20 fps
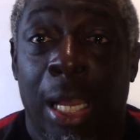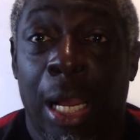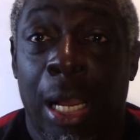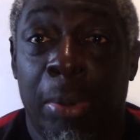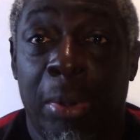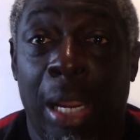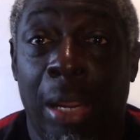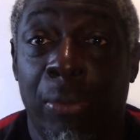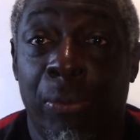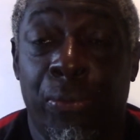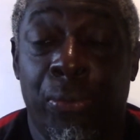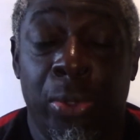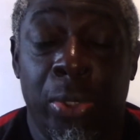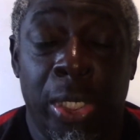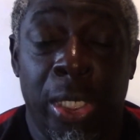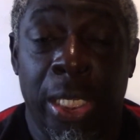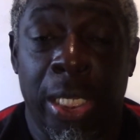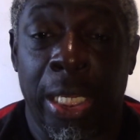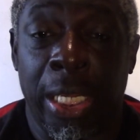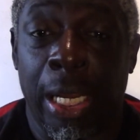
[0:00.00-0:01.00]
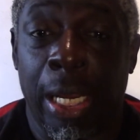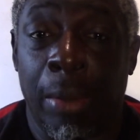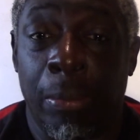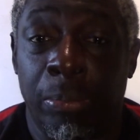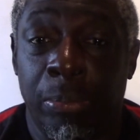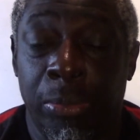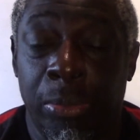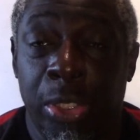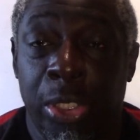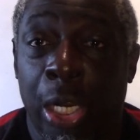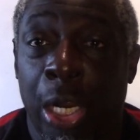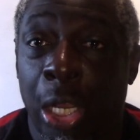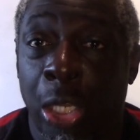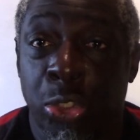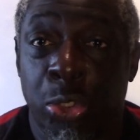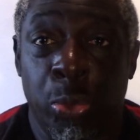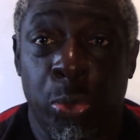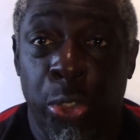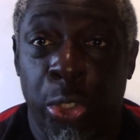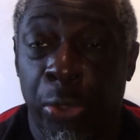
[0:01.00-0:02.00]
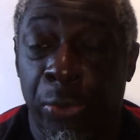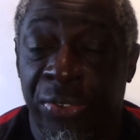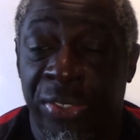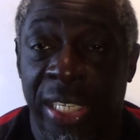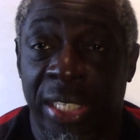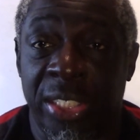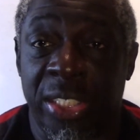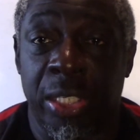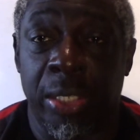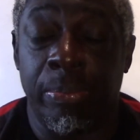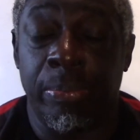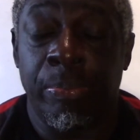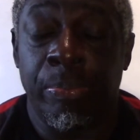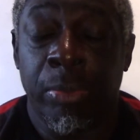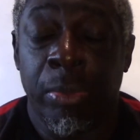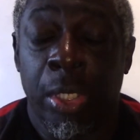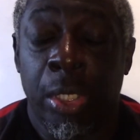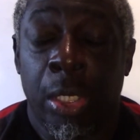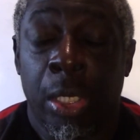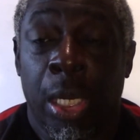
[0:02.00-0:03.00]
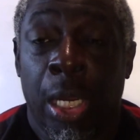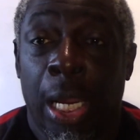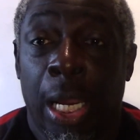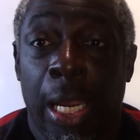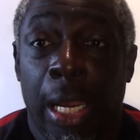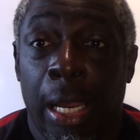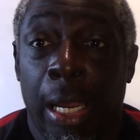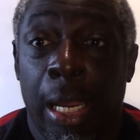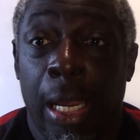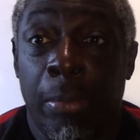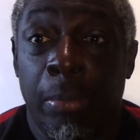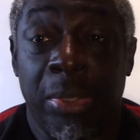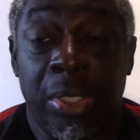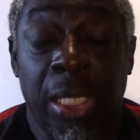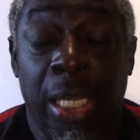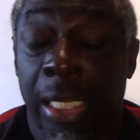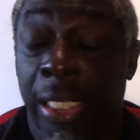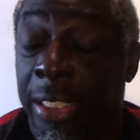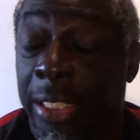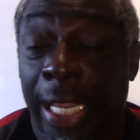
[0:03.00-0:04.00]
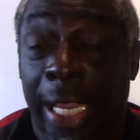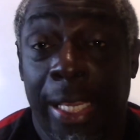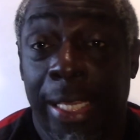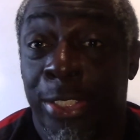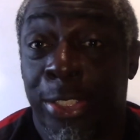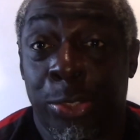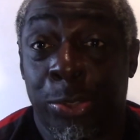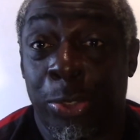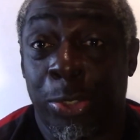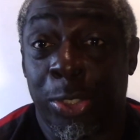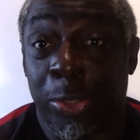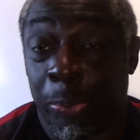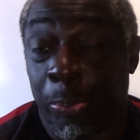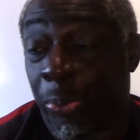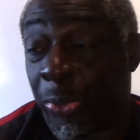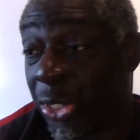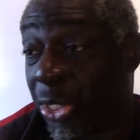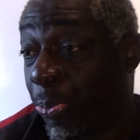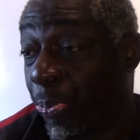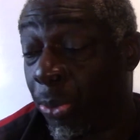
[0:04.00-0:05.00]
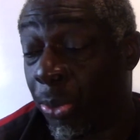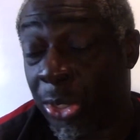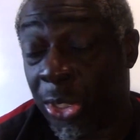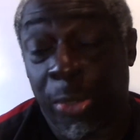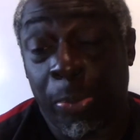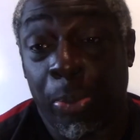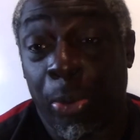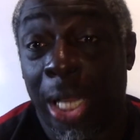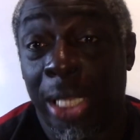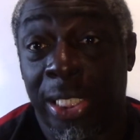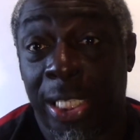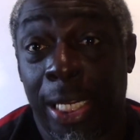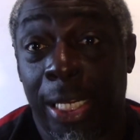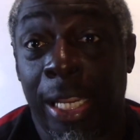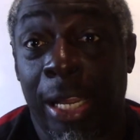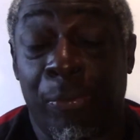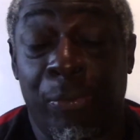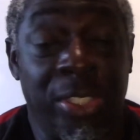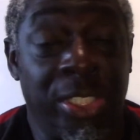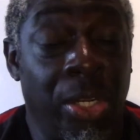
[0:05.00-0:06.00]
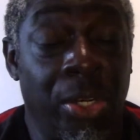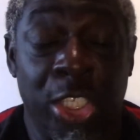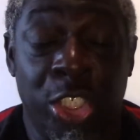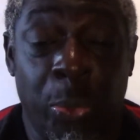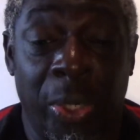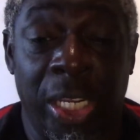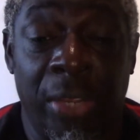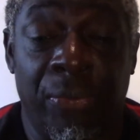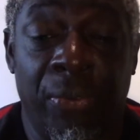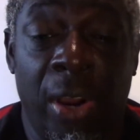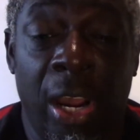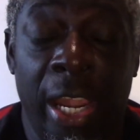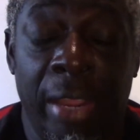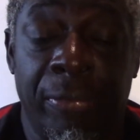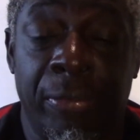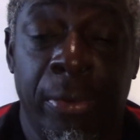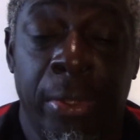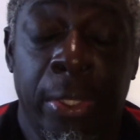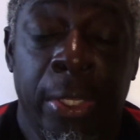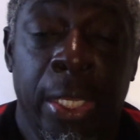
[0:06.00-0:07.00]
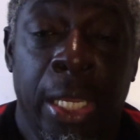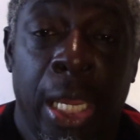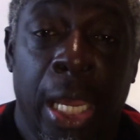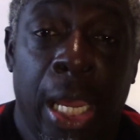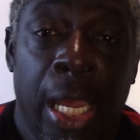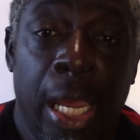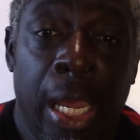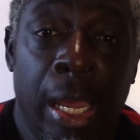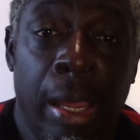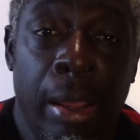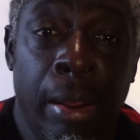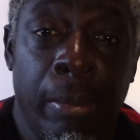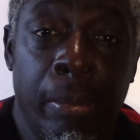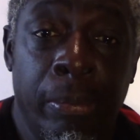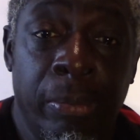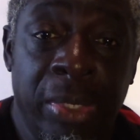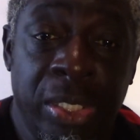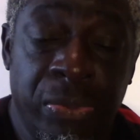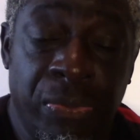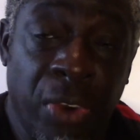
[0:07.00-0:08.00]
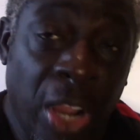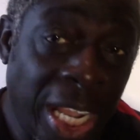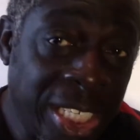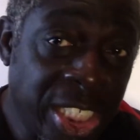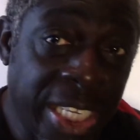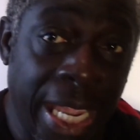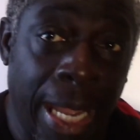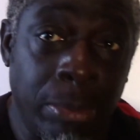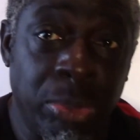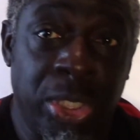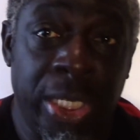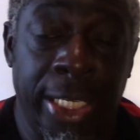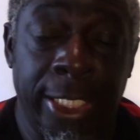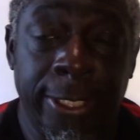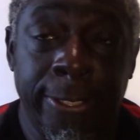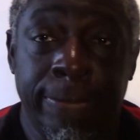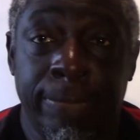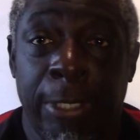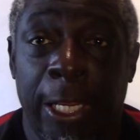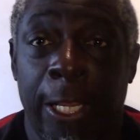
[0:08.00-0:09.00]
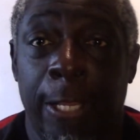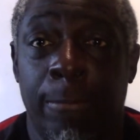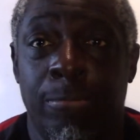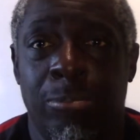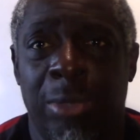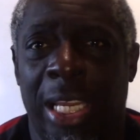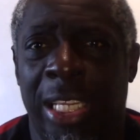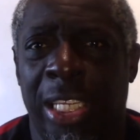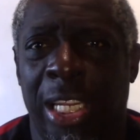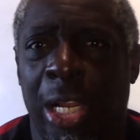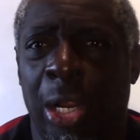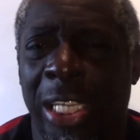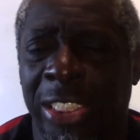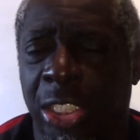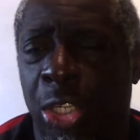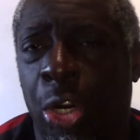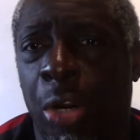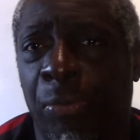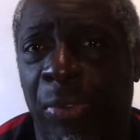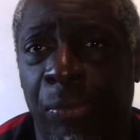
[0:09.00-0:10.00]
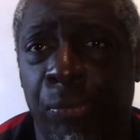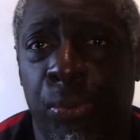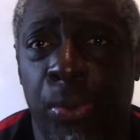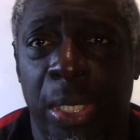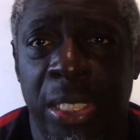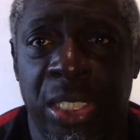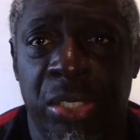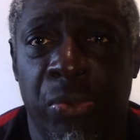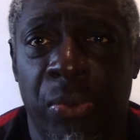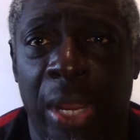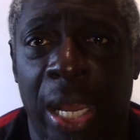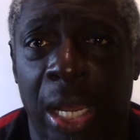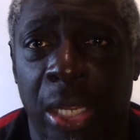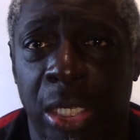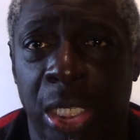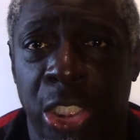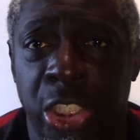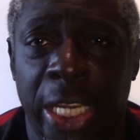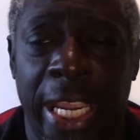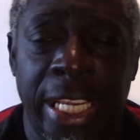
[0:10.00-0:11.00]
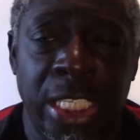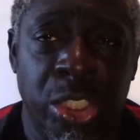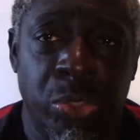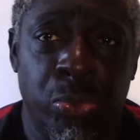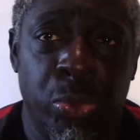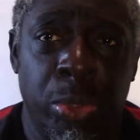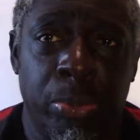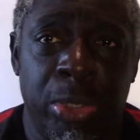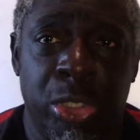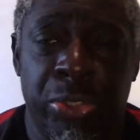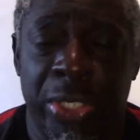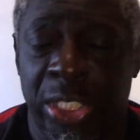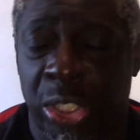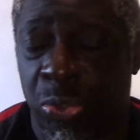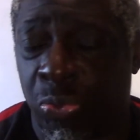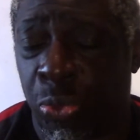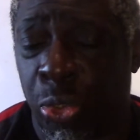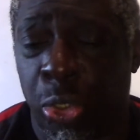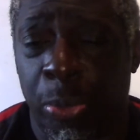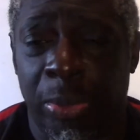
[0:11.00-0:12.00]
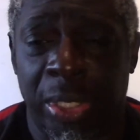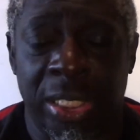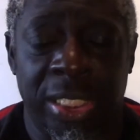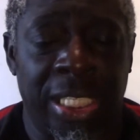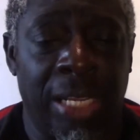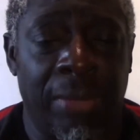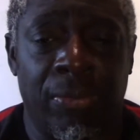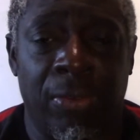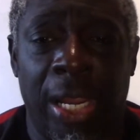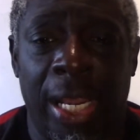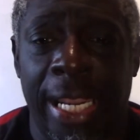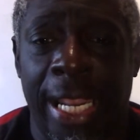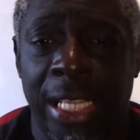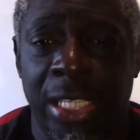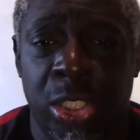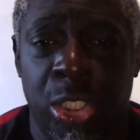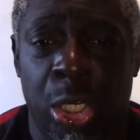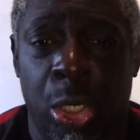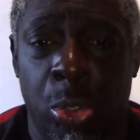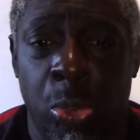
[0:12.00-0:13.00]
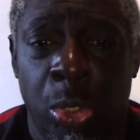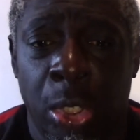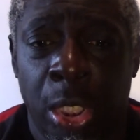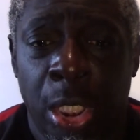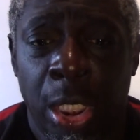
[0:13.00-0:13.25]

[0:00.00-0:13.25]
coming through the Arsenal youth system. And yeah, he's surprisingly enough, he's only 25. He's vice captain, and has a lot of influence around the changing room, the dressing room, and stuff like that. So